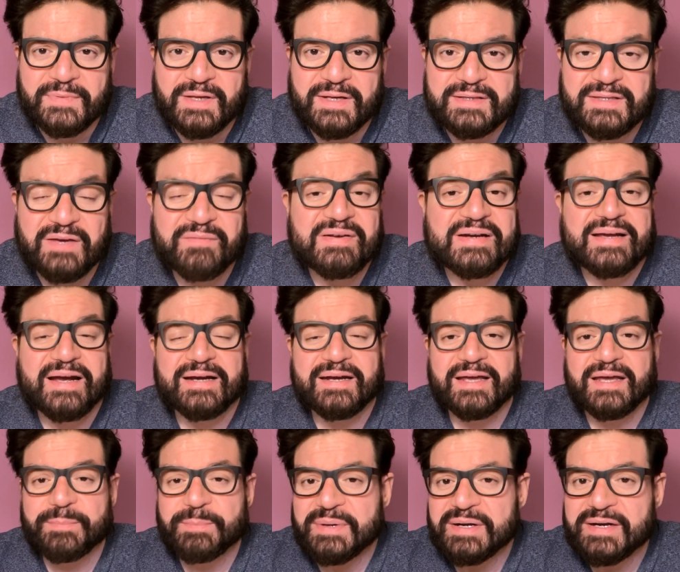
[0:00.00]
they will get
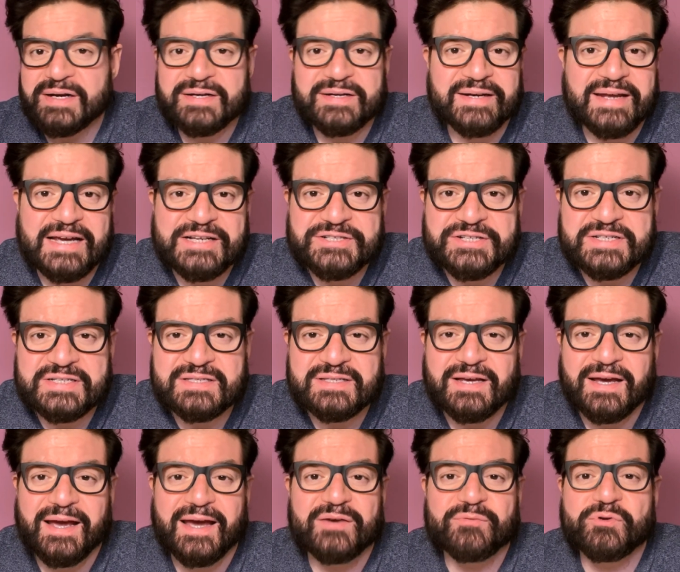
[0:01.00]
immediate rashes
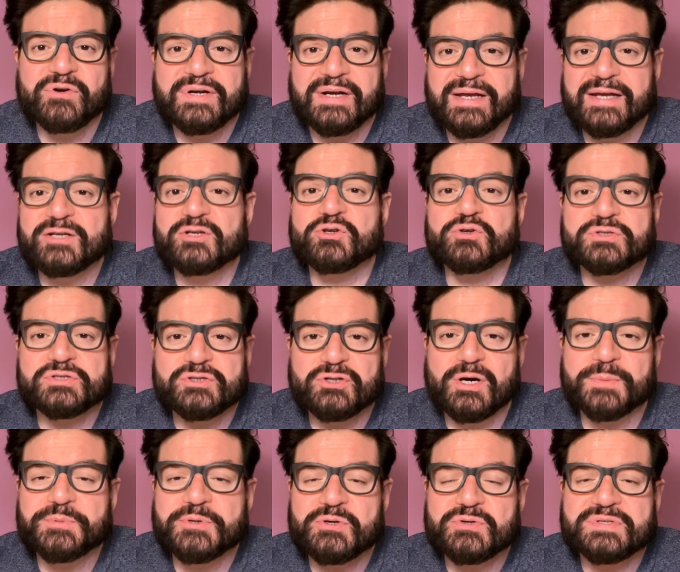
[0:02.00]
and would need to
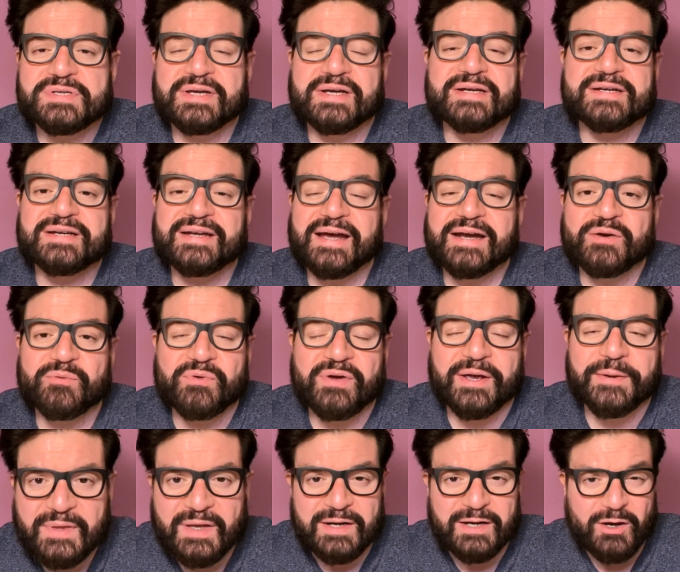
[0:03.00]
stop using it right away.
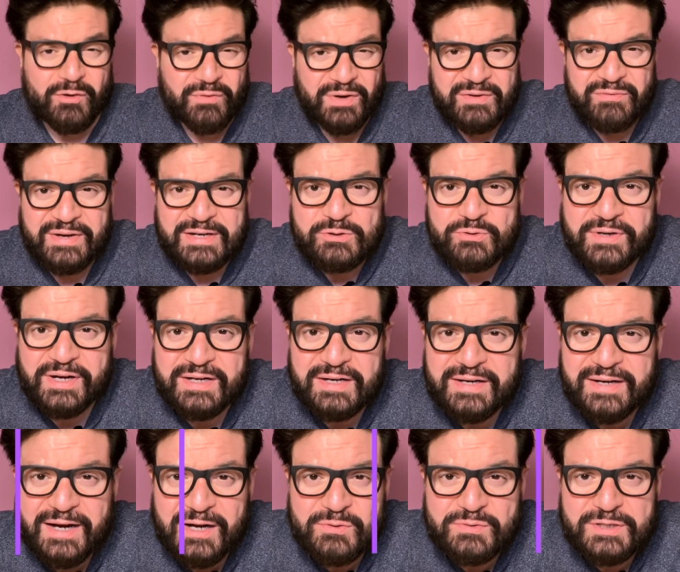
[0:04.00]
Now, one way to get
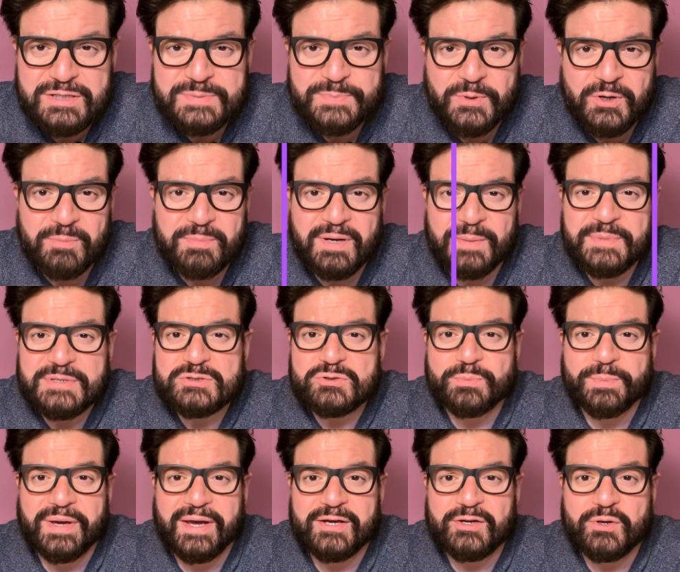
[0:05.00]
around this problem is to
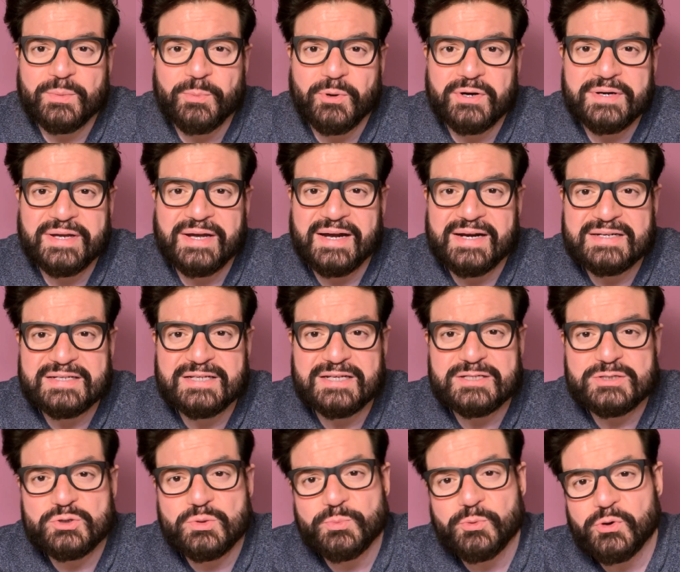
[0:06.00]
make your body
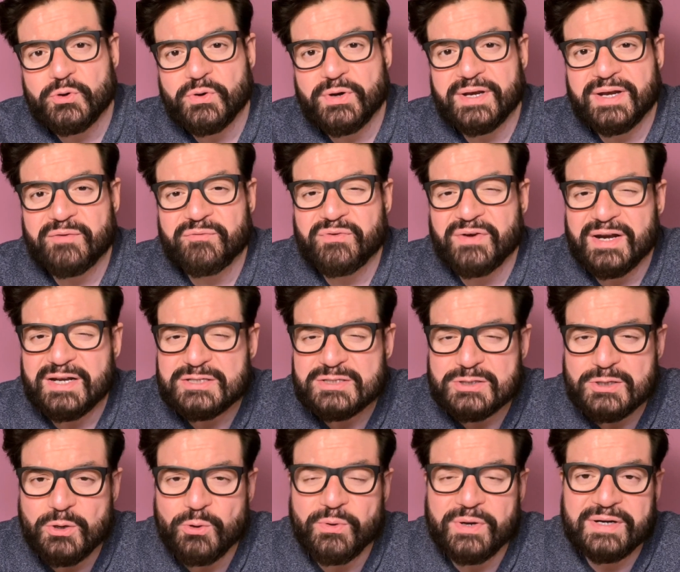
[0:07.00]
adjust to mono in a very
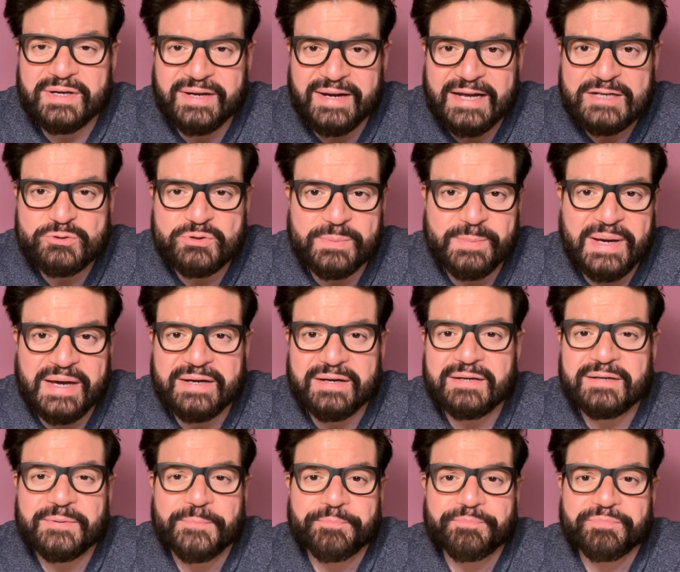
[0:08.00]
slow and gradual manner.